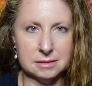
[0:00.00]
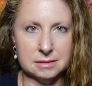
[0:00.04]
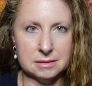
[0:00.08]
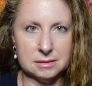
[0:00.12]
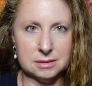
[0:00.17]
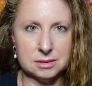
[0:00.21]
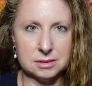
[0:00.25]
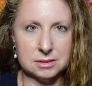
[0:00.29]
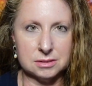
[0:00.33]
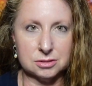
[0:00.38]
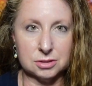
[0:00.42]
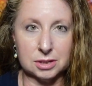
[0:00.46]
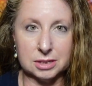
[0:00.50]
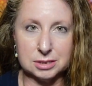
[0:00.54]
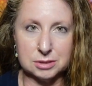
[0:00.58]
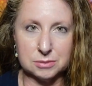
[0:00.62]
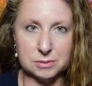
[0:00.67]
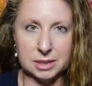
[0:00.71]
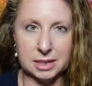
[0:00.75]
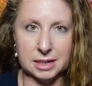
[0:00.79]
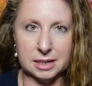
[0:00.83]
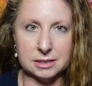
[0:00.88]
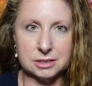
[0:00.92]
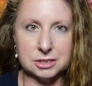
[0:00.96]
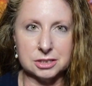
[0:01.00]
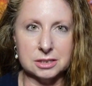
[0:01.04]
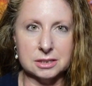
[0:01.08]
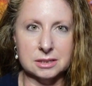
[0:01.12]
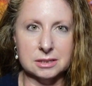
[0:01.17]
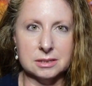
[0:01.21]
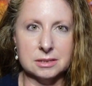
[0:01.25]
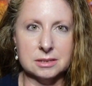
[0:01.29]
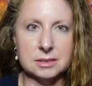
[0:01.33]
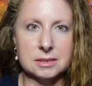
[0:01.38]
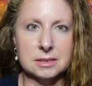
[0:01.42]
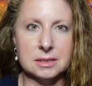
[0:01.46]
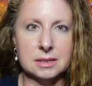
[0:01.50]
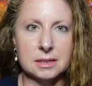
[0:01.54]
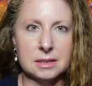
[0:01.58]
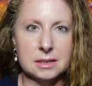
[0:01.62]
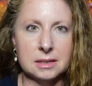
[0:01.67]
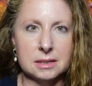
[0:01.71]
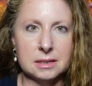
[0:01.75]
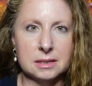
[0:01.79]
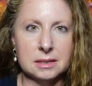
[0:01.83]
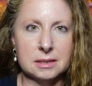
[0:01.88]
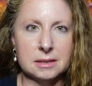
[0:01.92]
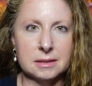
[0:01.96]
Stress reactions
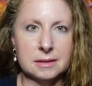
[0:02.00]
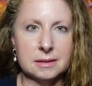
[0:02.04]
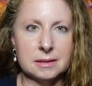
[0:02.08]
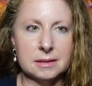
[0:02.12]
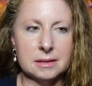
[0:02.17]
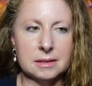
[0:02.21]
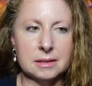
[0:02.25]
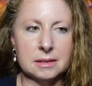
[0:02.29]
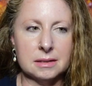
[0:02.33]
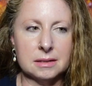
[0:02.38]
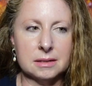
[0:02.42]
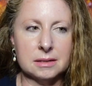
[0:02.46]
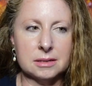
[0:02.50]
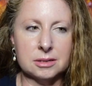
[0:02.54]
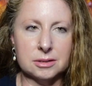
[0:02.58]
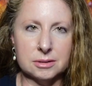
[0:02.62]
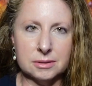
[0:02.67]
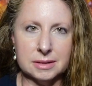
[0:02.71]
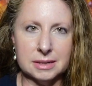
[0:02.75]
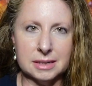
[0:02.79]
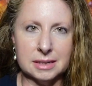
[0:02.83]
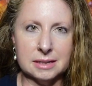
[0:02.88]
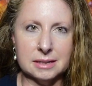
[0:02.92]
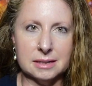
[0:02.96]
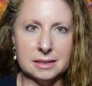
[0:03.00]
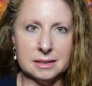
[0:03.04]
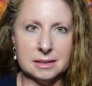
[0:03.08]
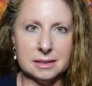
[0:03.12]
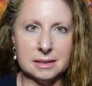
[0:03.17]
create